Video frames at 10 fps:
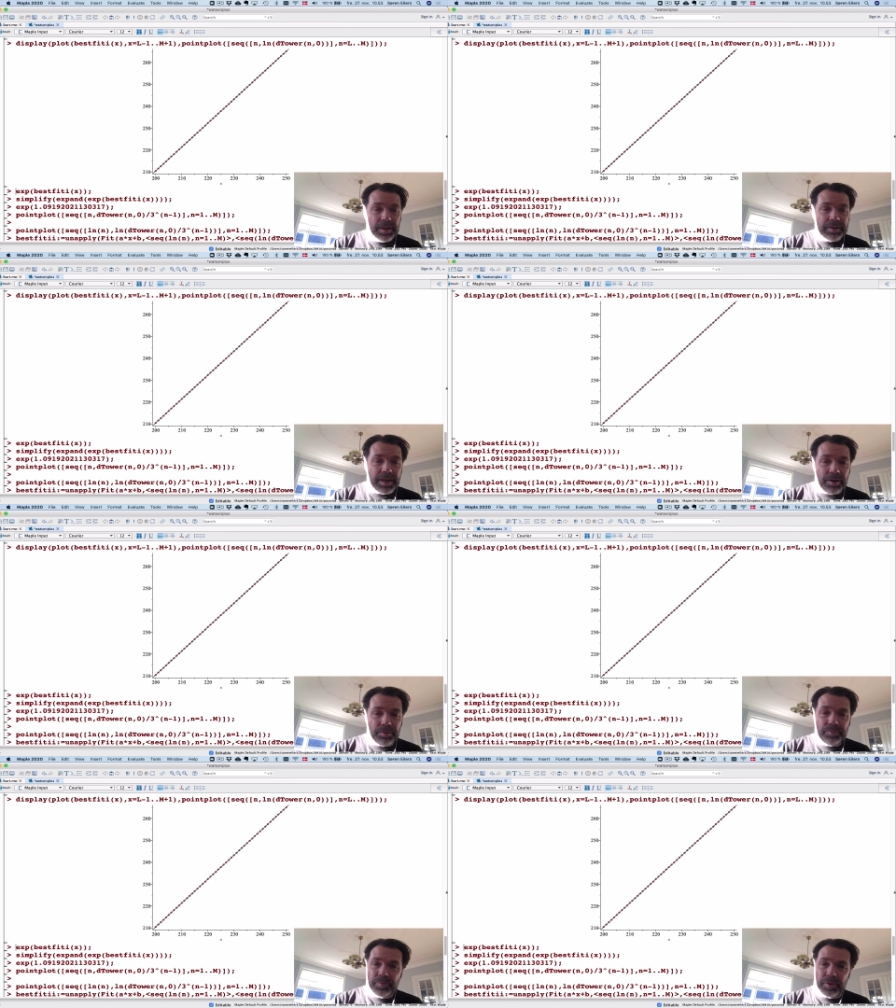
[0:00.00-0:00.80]

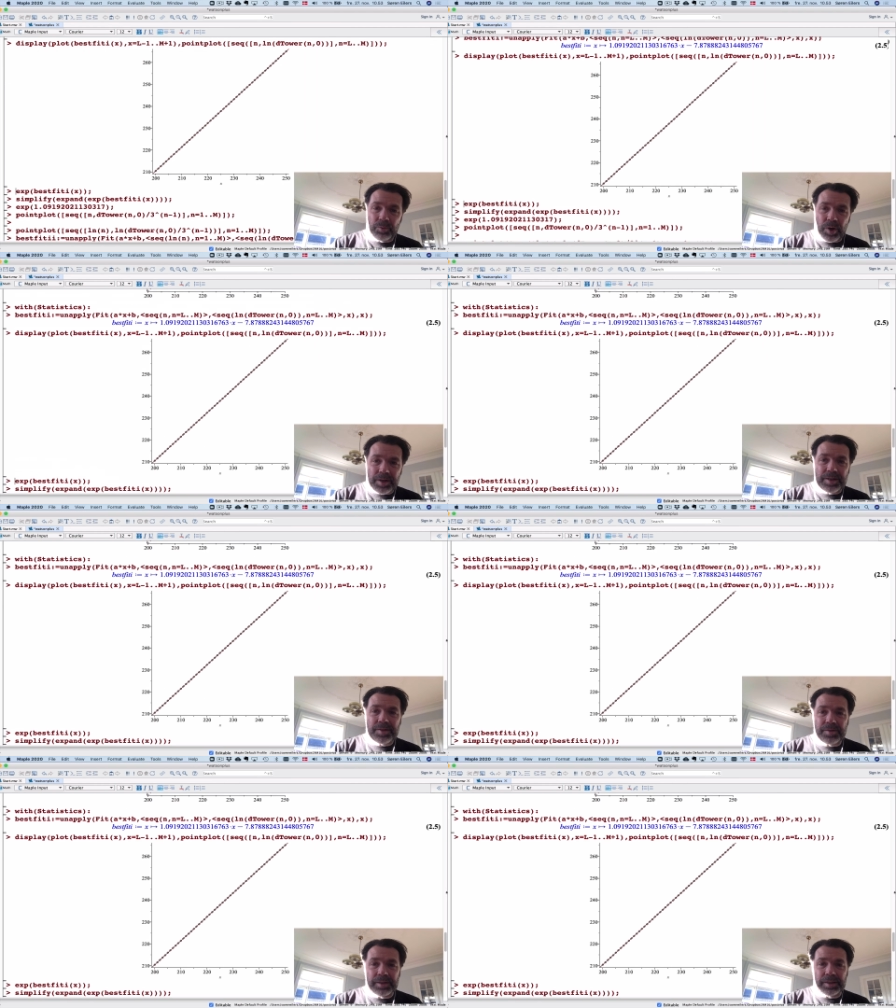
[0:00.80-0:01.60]
Now, what
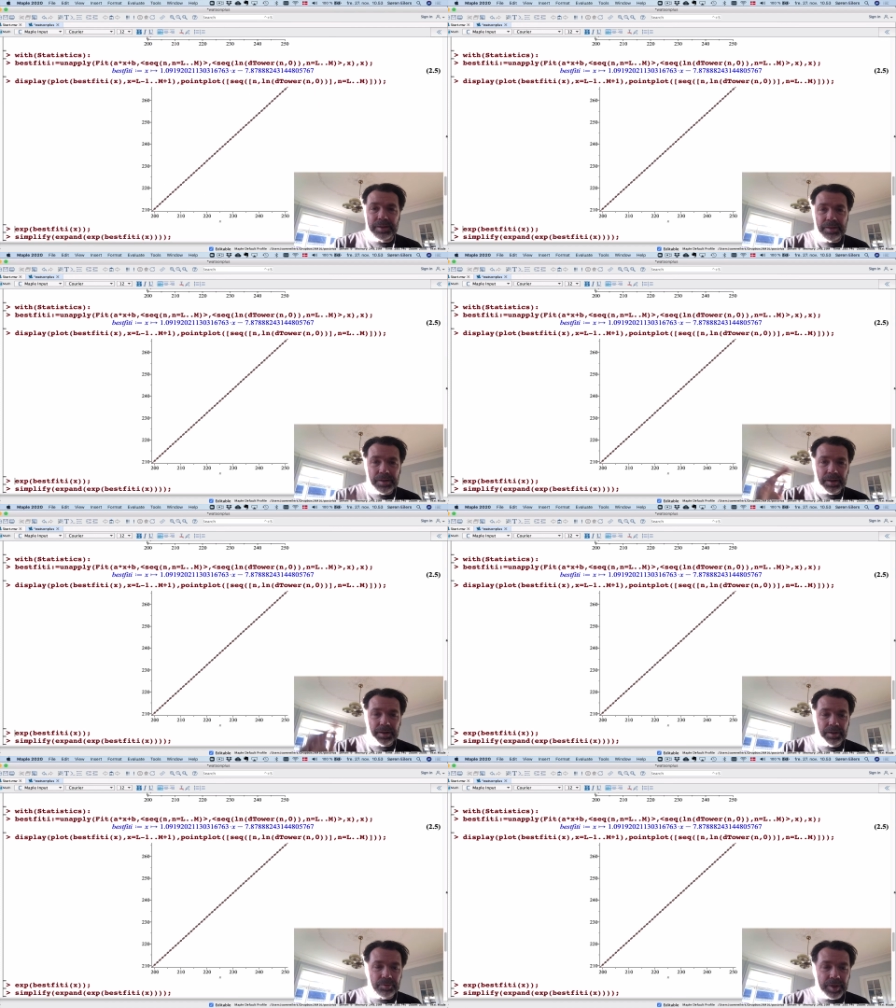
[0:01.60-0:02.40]
is the
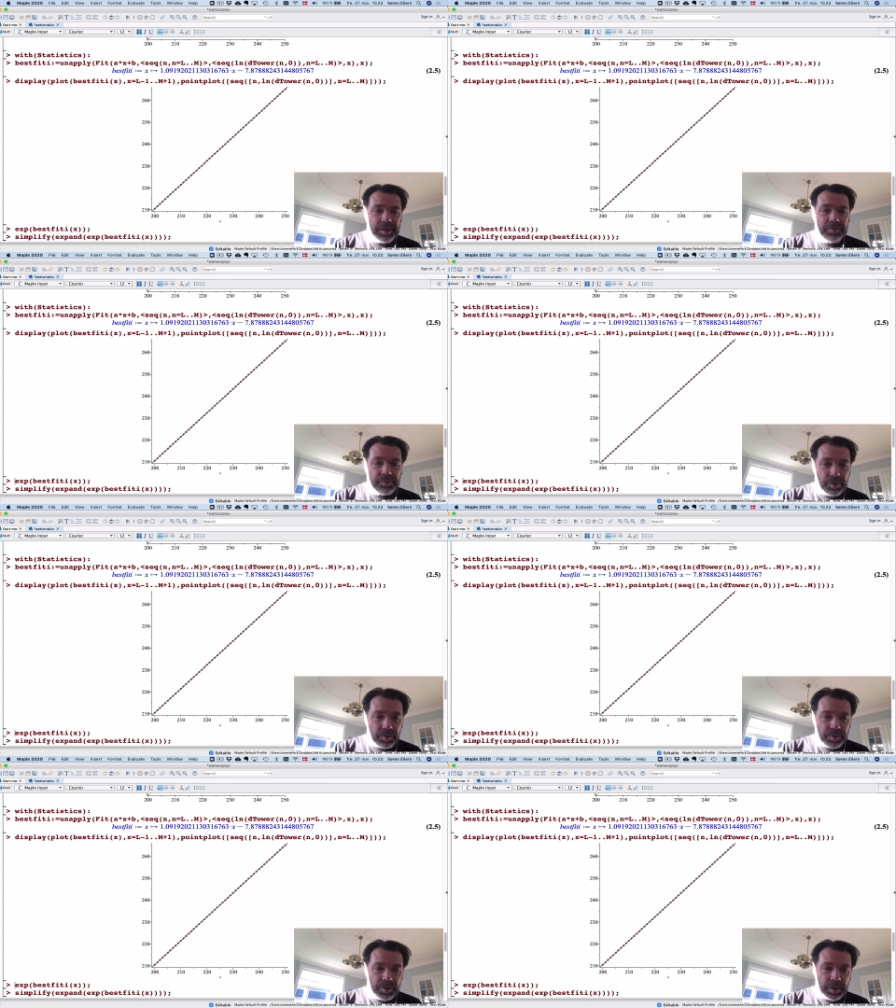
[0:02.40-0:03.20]
uh, rate of
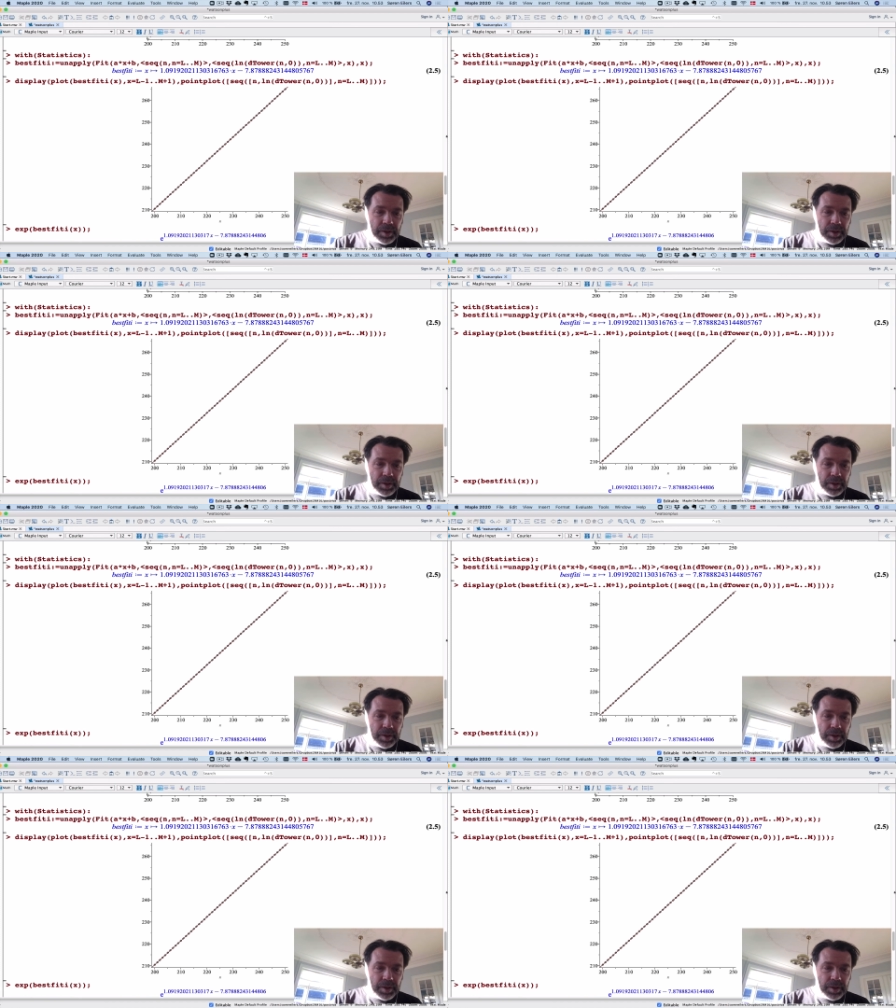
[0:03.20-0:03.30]
growth?